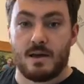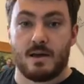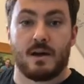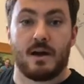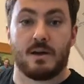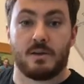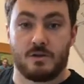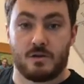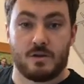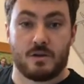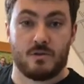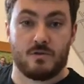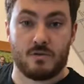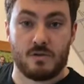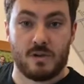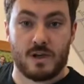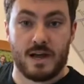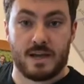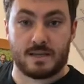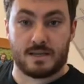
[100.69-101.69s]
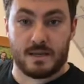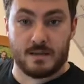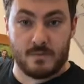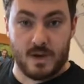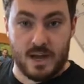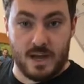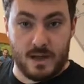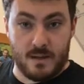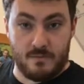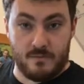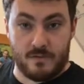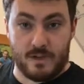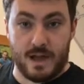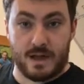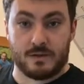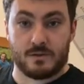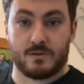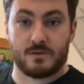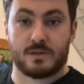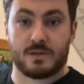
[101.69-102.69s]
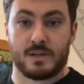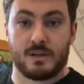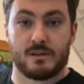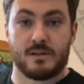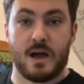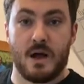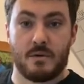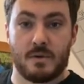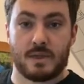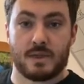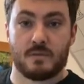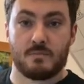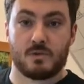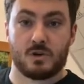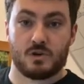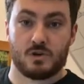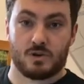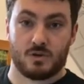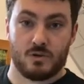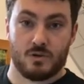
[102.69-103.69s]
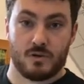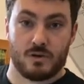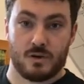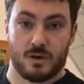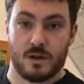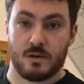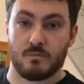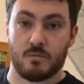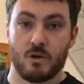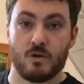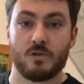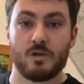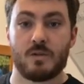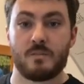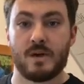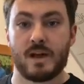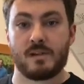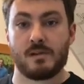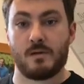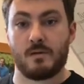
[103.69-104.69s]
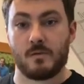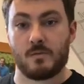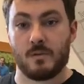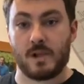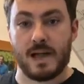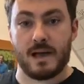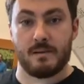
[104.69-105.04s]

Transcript: underutilizing my hip flexors and allowing them to shorten and pull on my lower